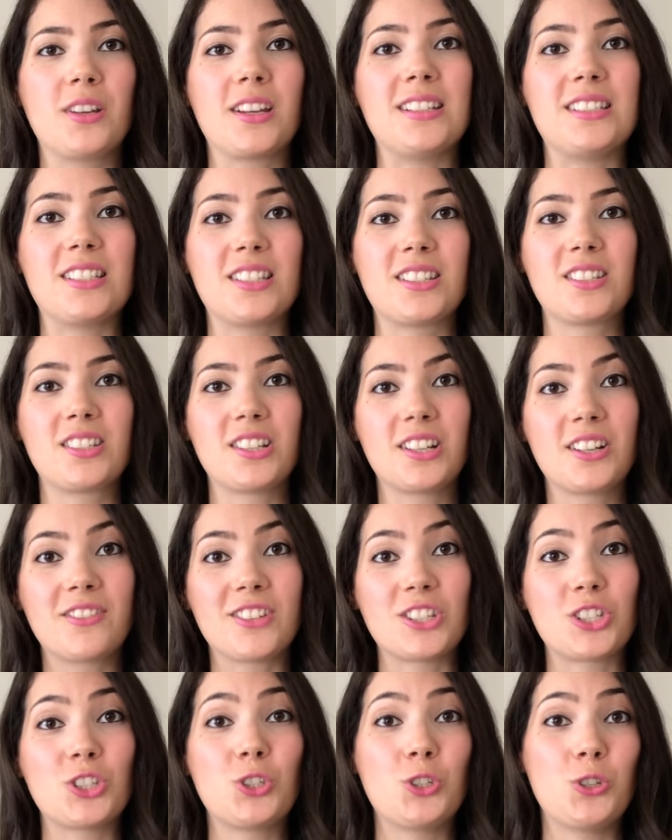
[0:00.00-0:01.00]
a
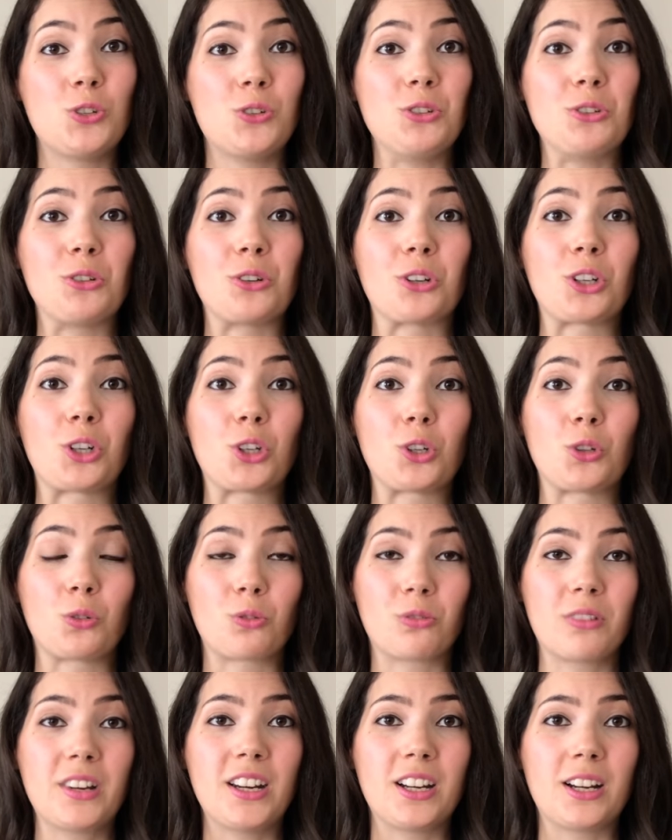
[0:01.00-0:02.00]
disservice to your
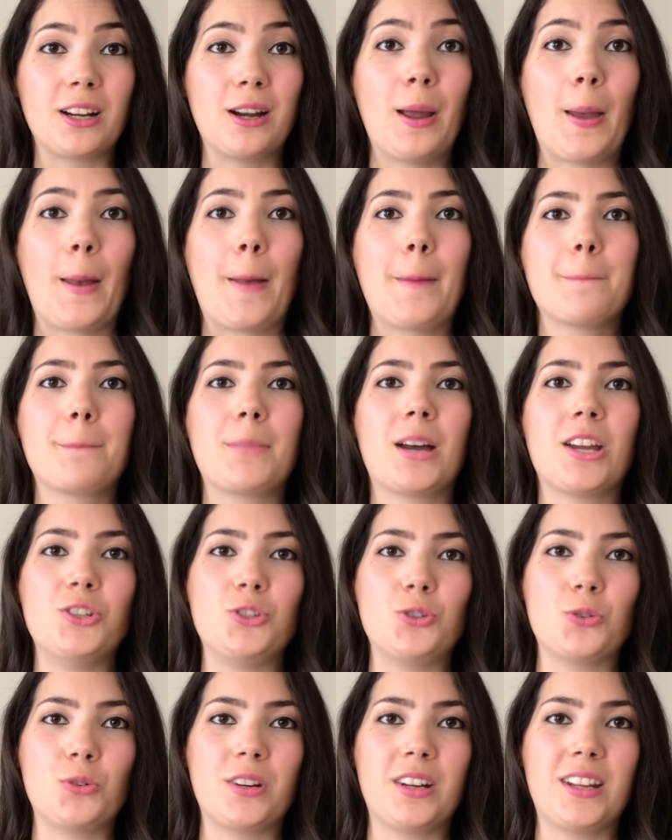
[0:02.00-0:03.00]
career by
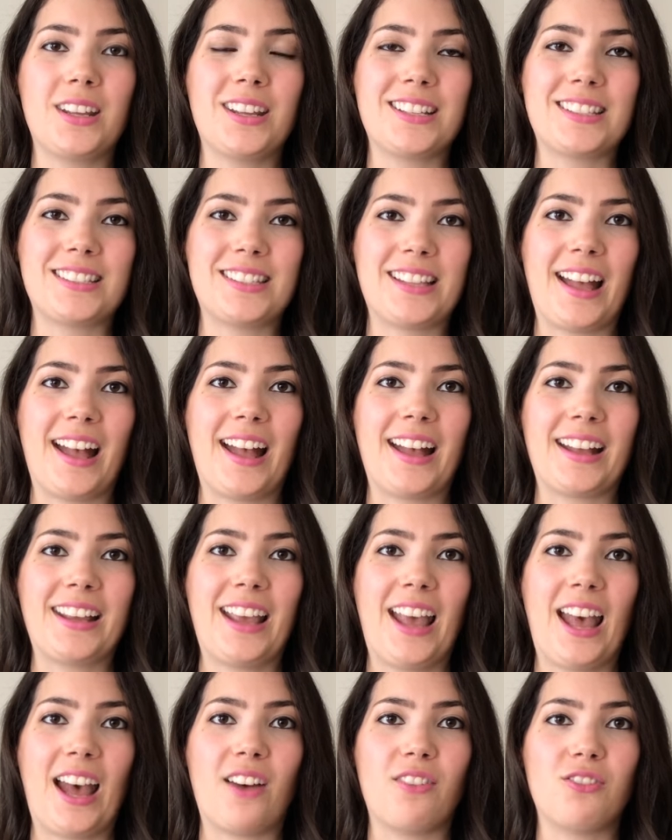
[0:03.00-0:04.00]
joining SAG
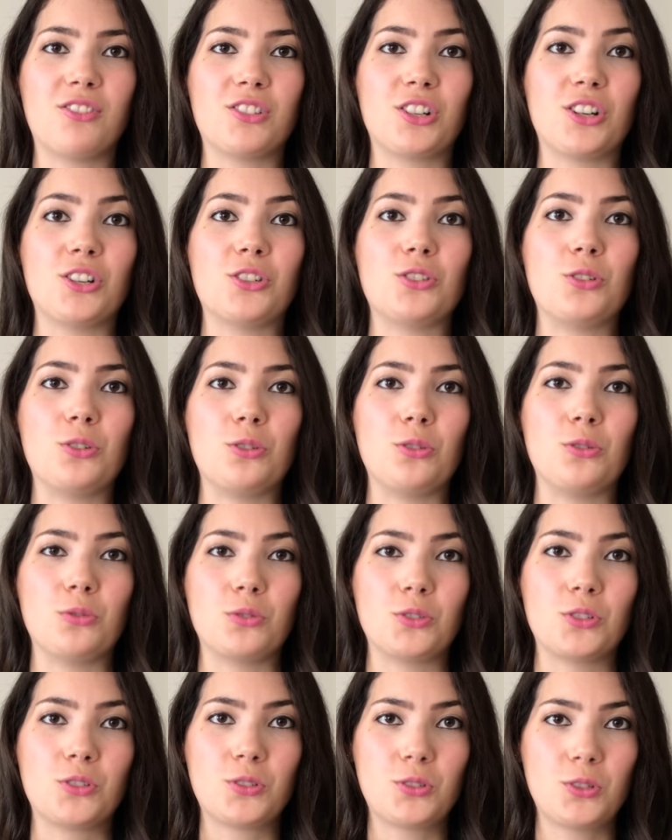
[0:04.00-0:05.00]
after
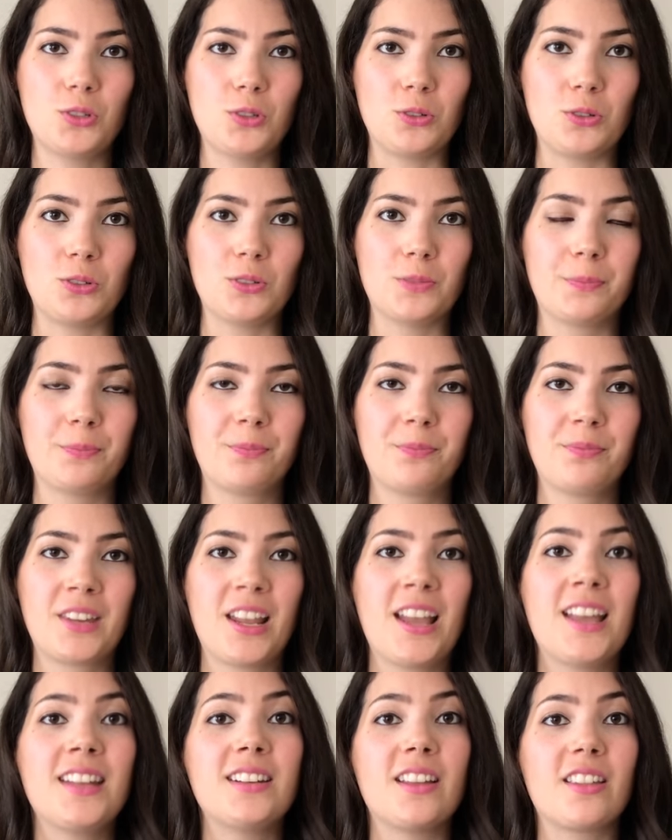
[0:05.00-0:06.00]
too soon.
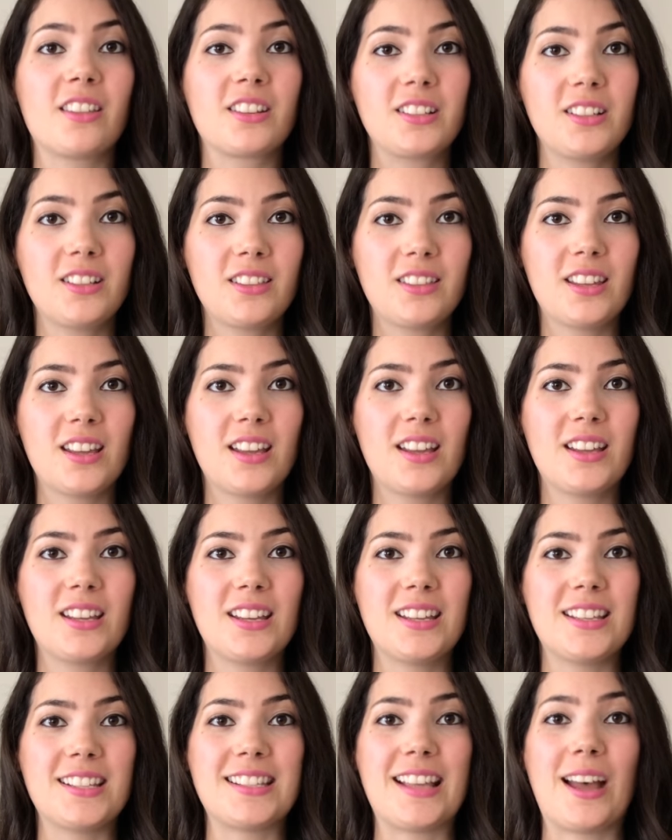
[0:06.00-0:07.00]
Now the good thing
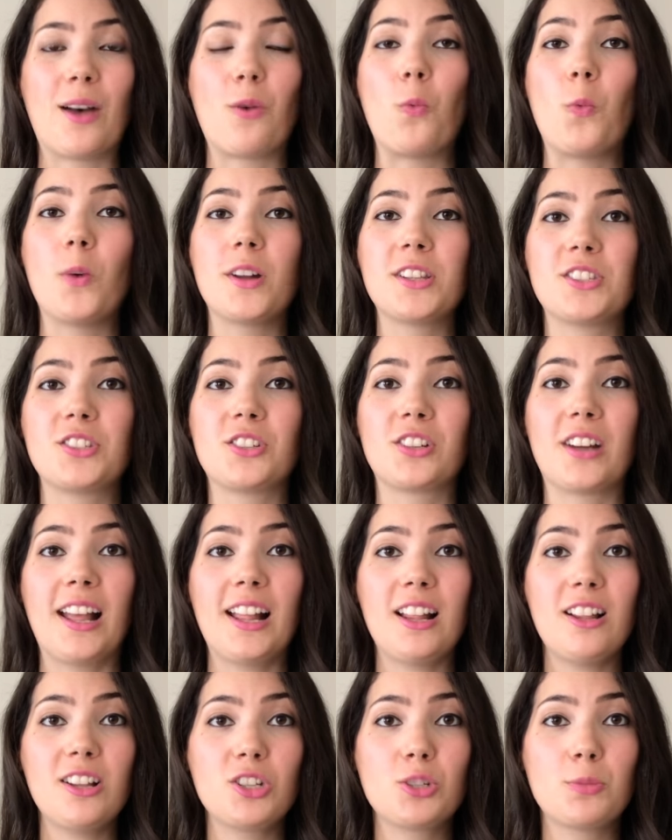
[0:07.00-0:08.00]
is that once you're
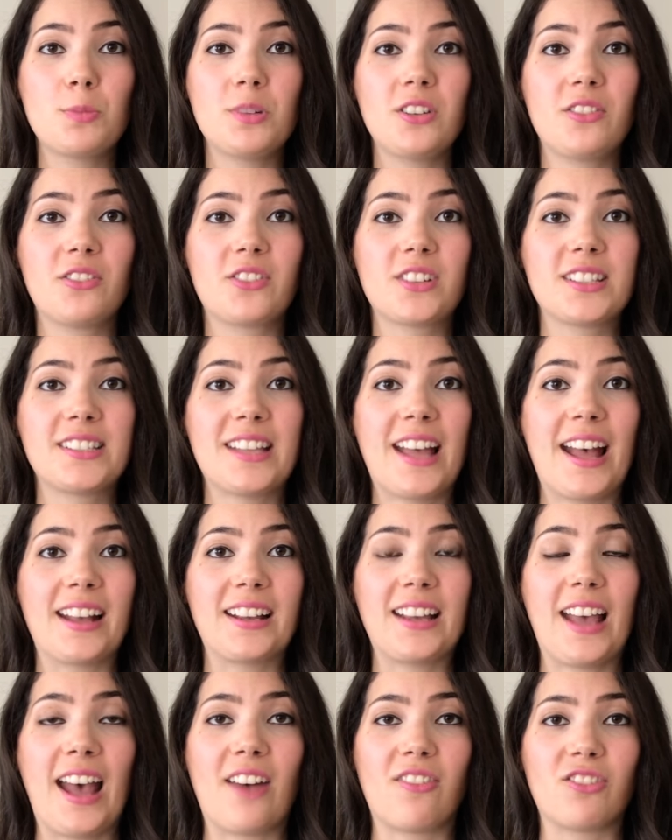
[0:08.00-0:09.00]
eligible for
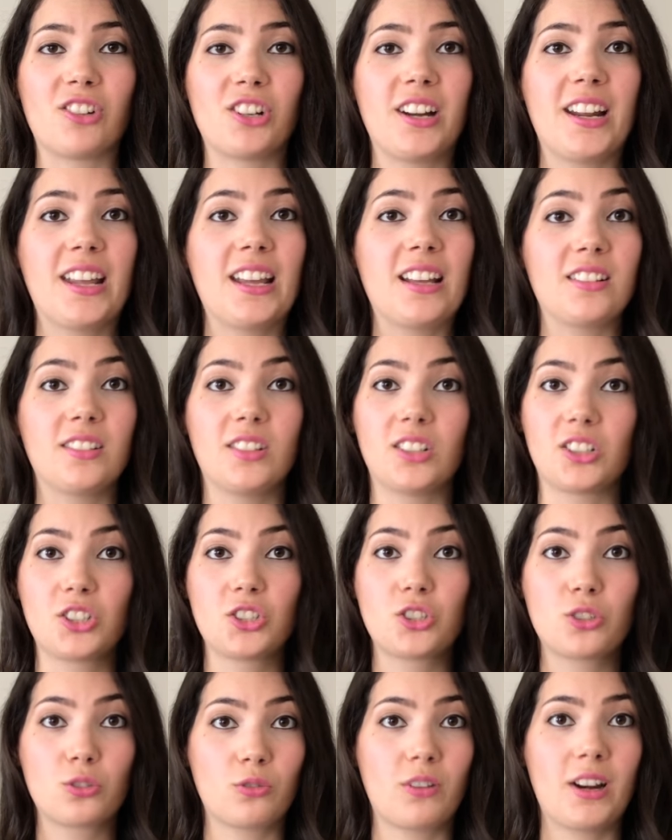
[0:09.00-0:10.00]
SAG-AFTRA, it
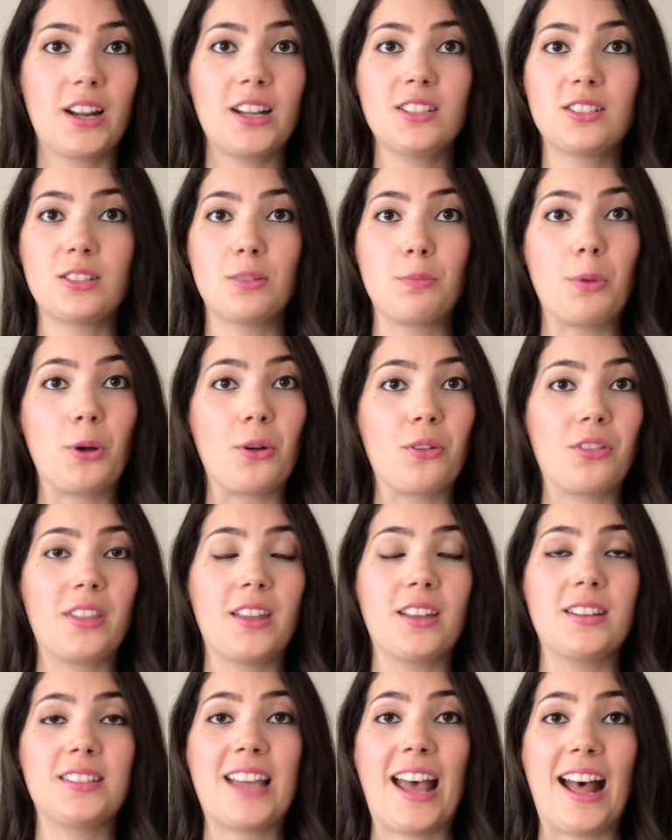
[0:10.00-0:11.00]
looks great to both
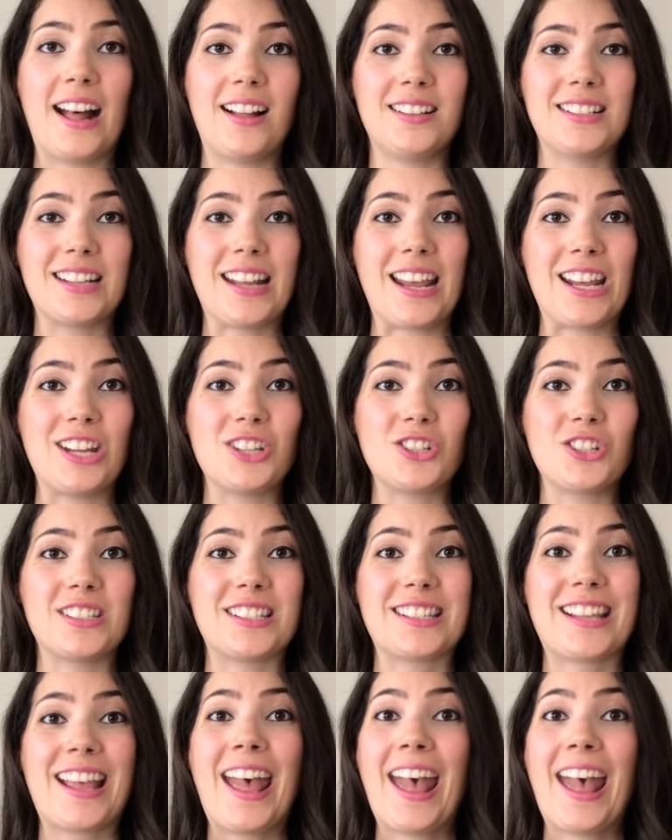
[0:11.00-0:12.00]
the talent agents